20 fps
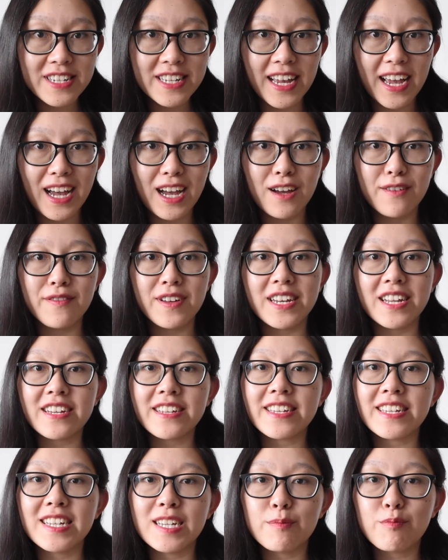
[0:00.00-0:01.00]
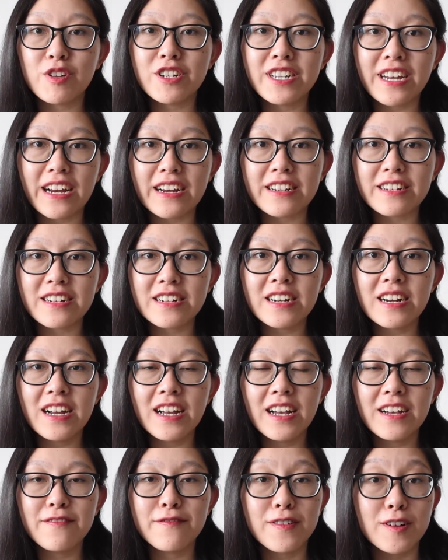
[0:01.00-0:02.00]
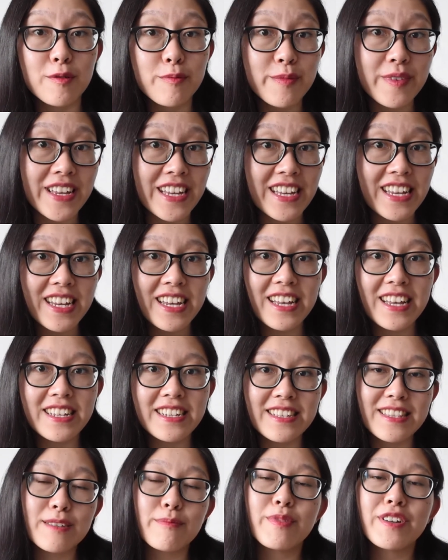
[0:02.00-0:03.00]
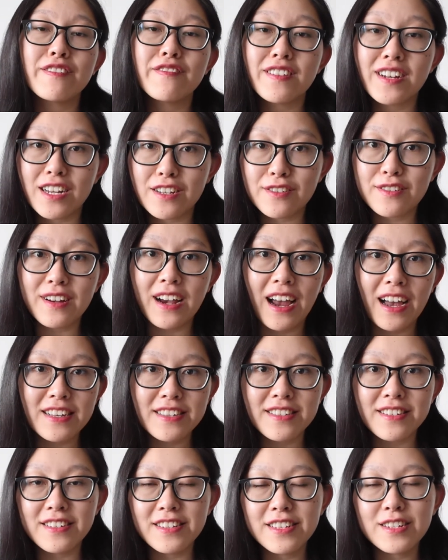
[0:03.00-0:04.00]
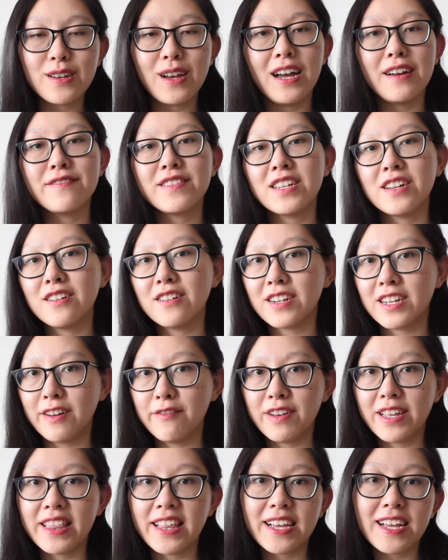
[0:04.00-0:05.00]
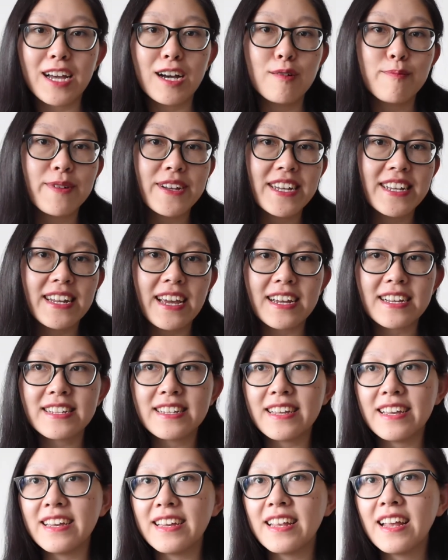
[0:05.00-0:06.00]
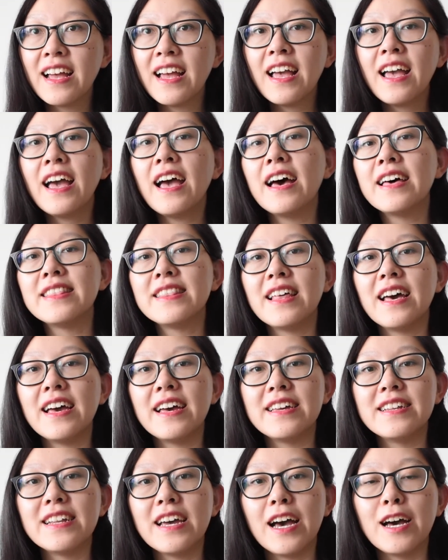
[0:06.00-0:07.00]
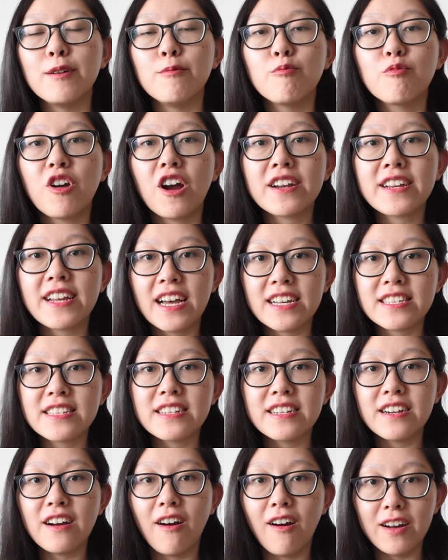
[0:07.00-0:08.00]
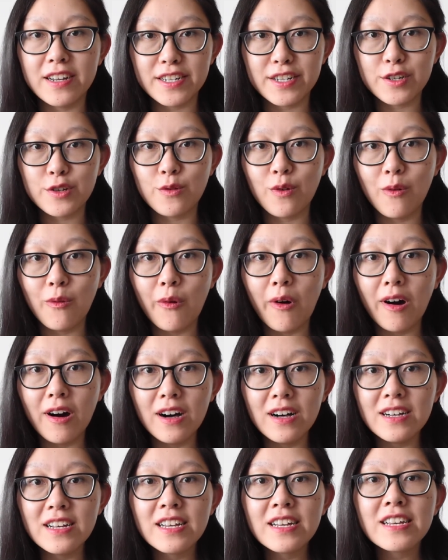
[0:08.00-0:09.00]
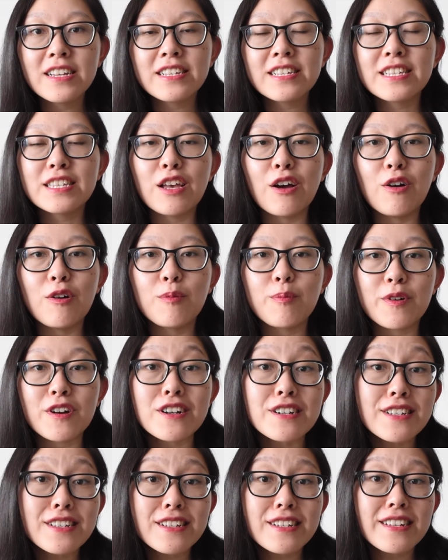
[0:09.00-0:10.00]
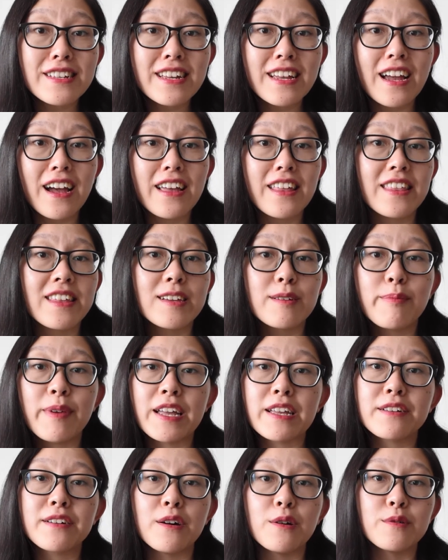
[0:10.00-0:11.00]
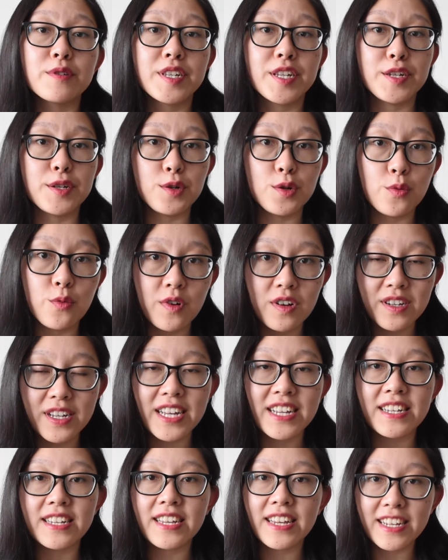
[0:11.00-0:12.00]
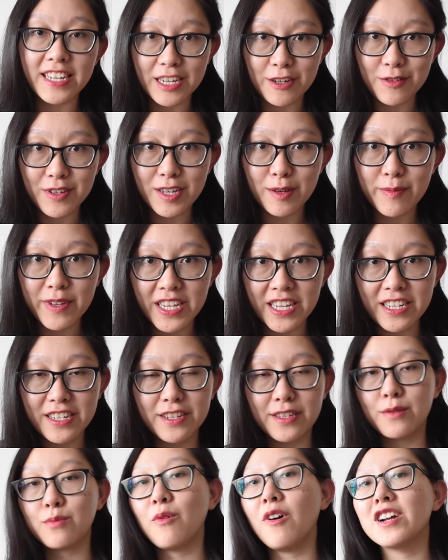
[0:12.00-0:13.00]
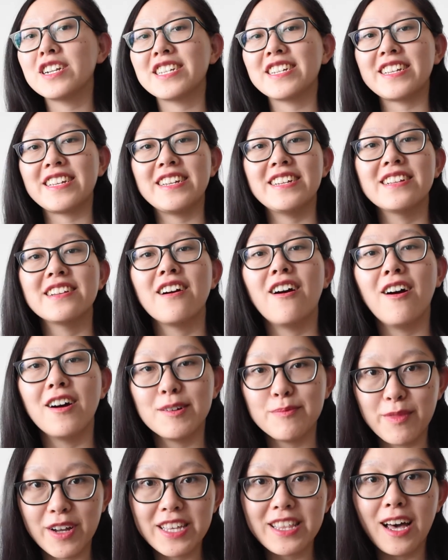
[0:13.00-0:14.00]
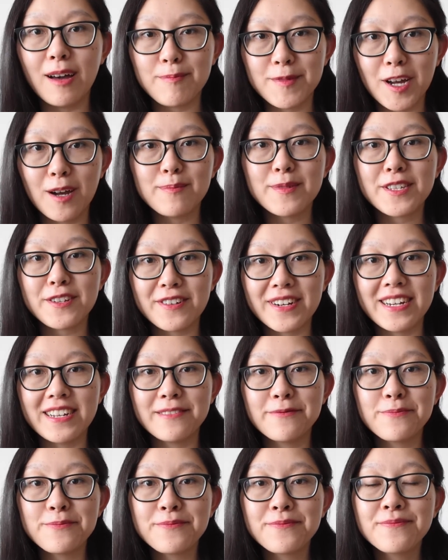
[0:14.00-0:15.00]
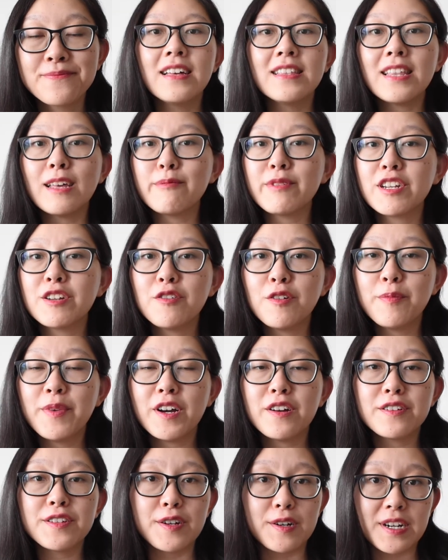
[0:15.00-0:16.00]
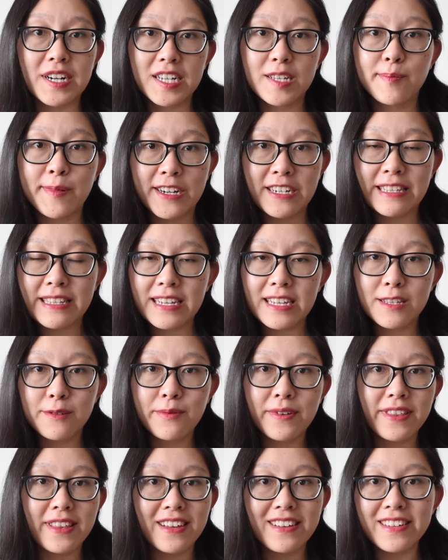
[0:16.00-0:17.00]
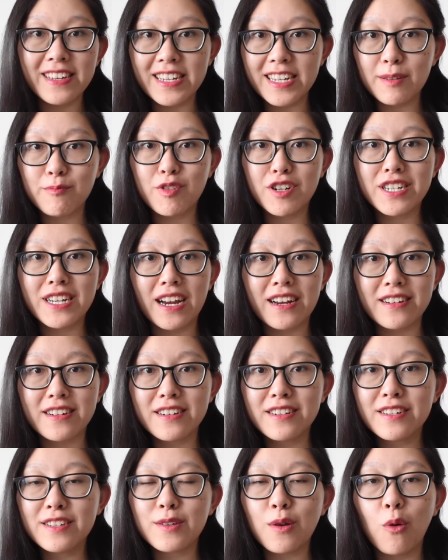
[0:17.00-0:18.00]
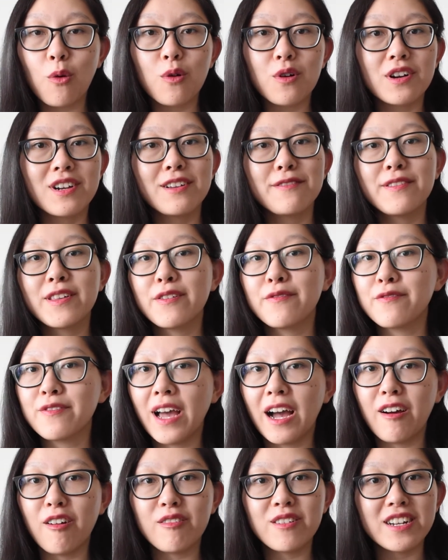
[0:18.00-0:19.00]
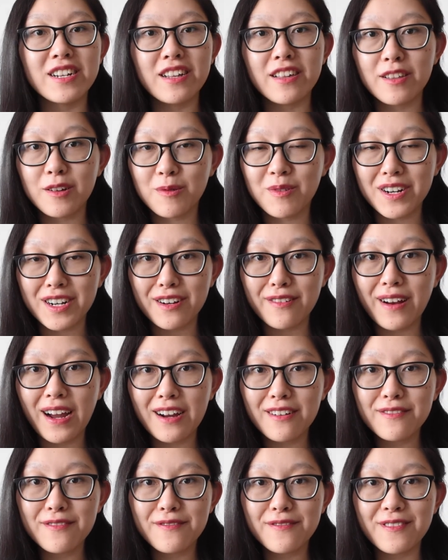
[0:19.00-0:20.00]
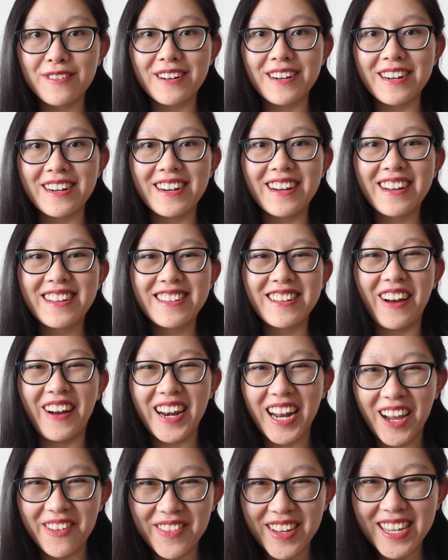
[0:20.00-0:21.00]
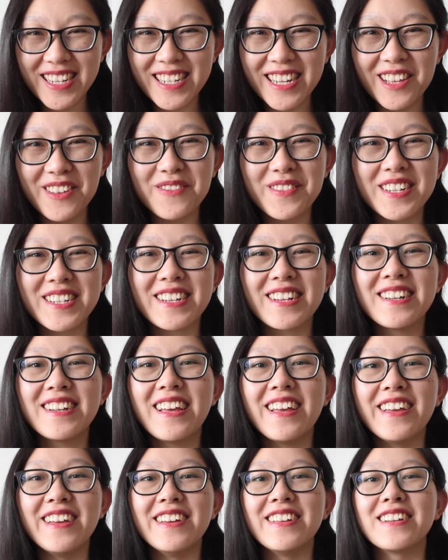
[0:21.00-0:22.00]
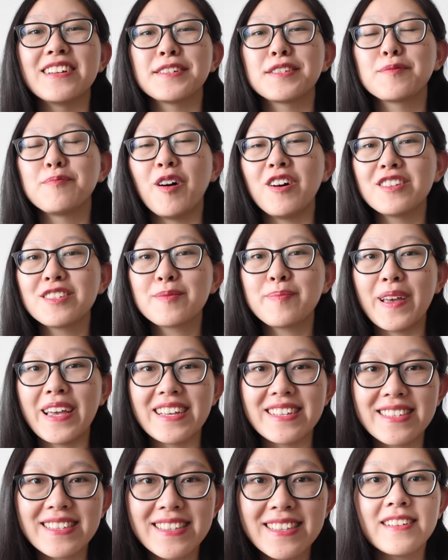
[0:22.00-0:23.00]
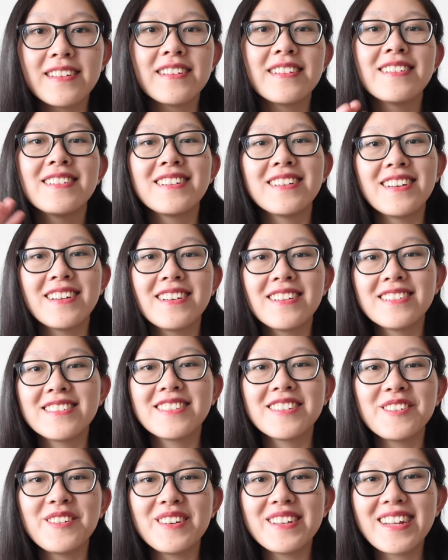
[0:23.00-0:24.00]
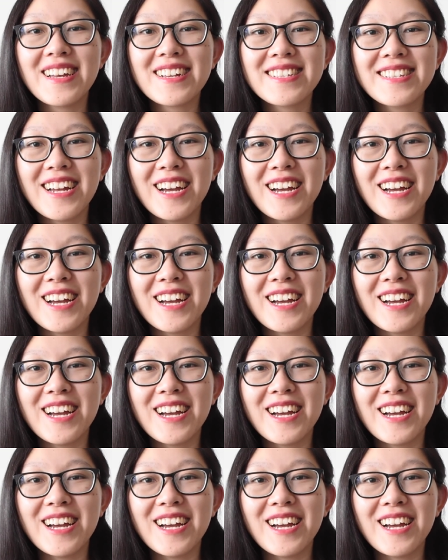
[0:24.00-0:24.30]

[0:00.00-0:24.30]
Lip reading: to have an LED projector, for me it's a bit of an extra hassle to have to hook everything up, connect it, and then broadcast it onto a wall. So personally, I think my go-to will continue to be just watching it on my laptop screen. Let me know about your experiences with LED projectors, or if you found another workaround for not having a television in a small space. See you all next